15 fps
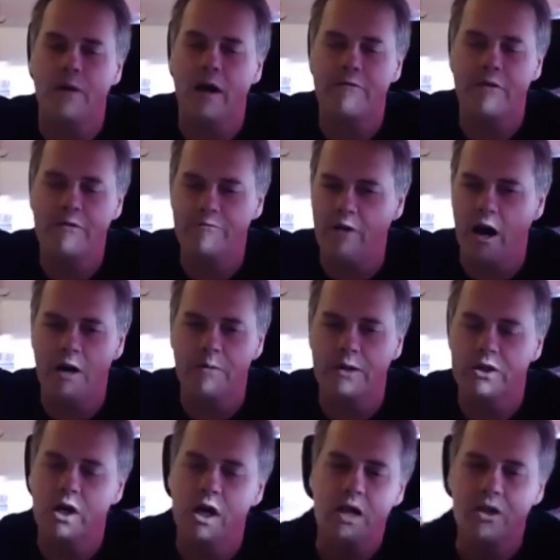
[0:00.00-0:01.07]

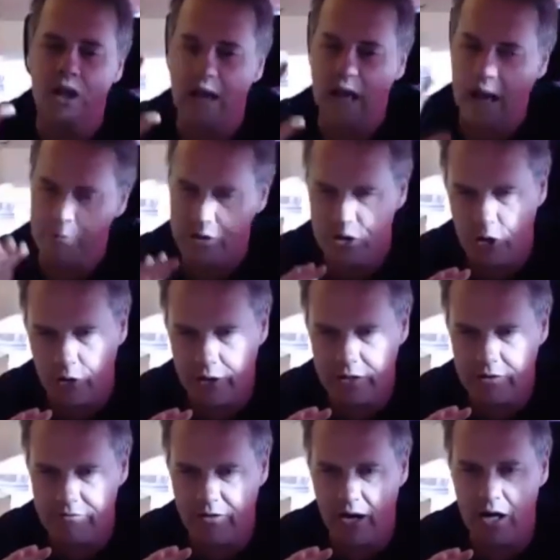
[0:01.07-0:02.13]
uh, the laboratory
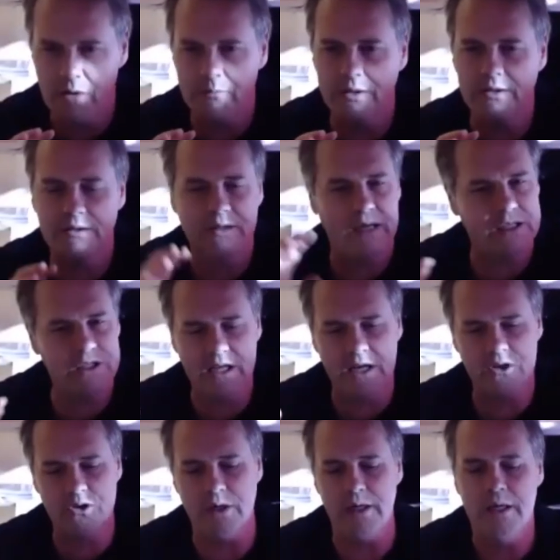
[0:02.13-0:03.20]
environment,
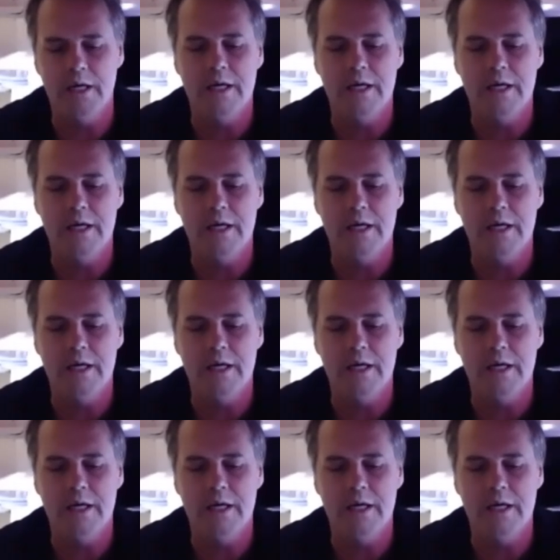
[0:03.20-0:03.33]
etc.